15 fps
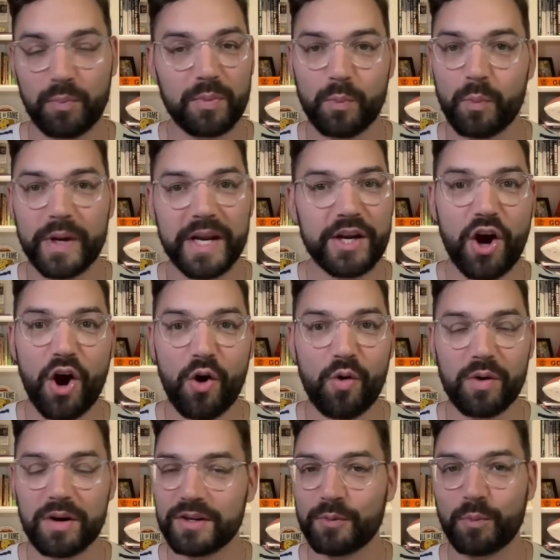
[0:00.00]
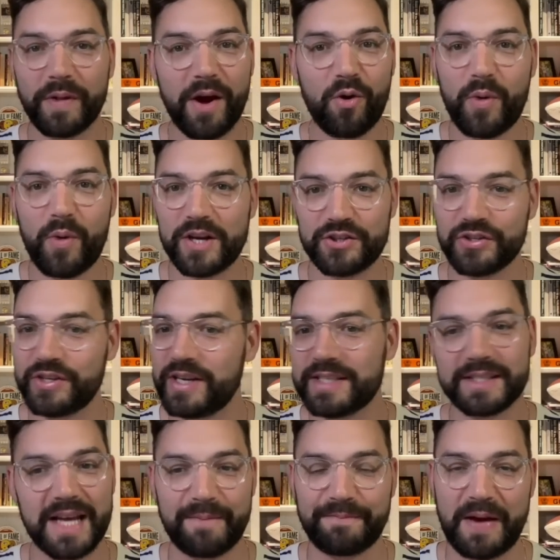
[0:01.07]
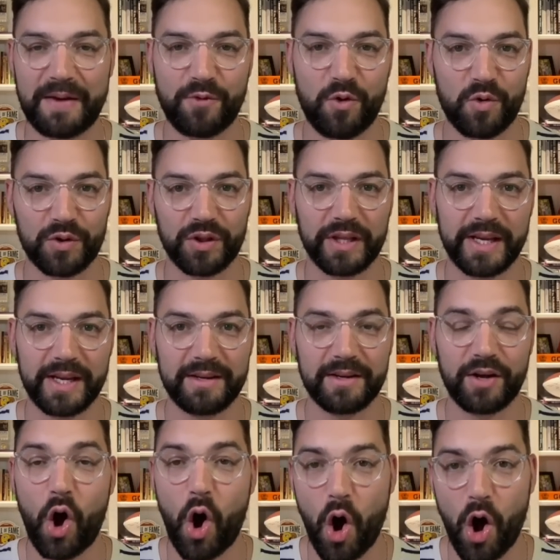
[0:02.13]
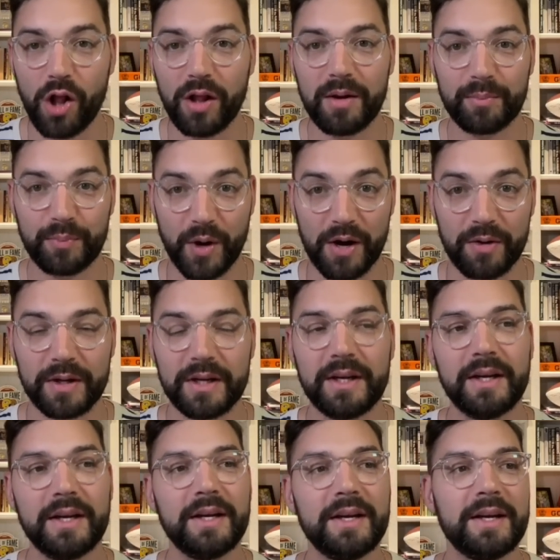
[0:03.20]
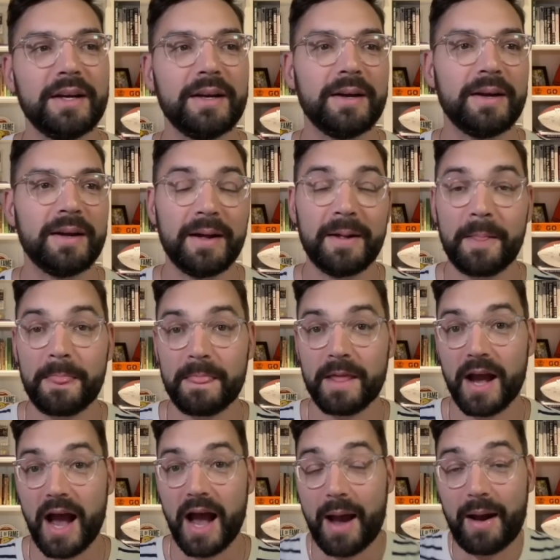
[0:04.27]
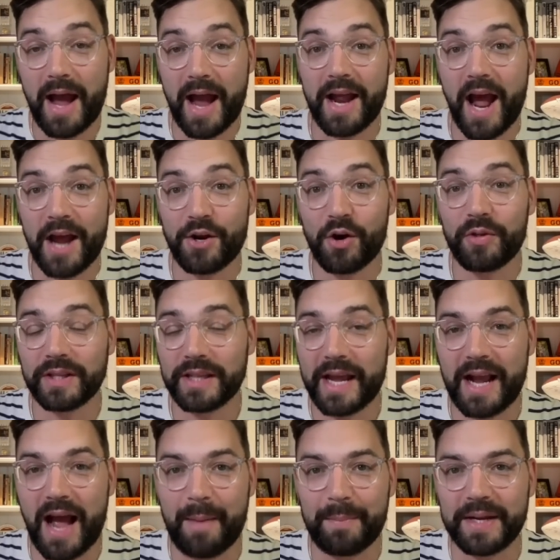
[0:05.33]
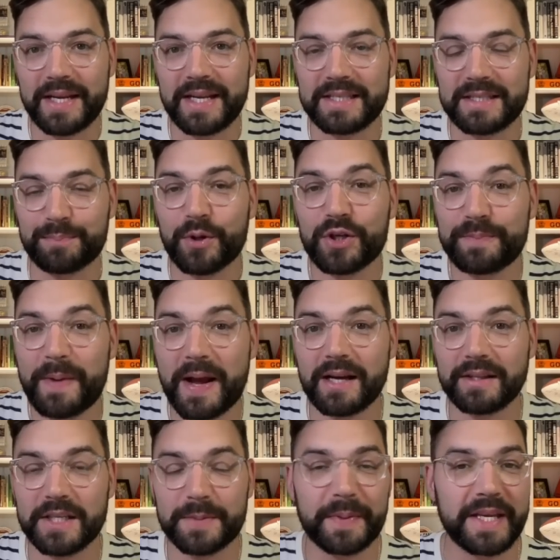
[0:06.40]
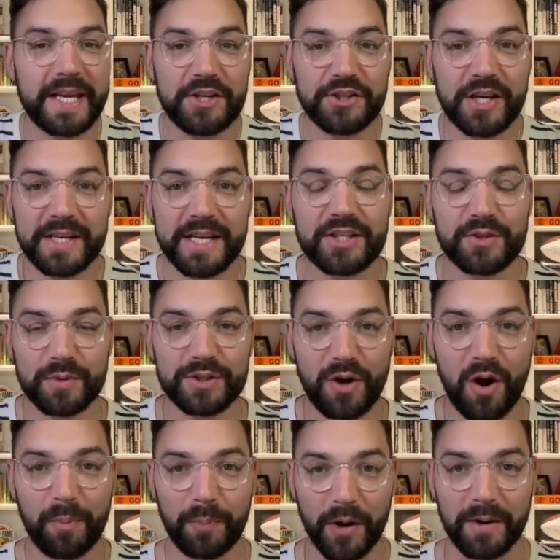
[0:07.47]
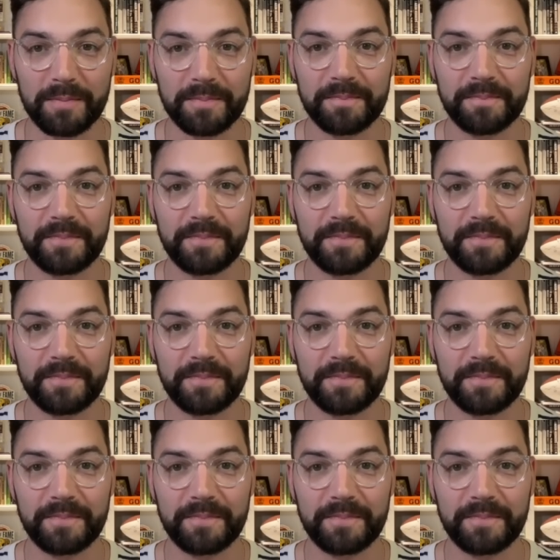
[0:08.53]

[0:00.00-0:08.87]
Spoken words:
We know, without question, he's a top 5 corner in the league. All-pro. I know that, like, I'm going to get some pushback on this, but Keyshawn Nixon was an all-pro.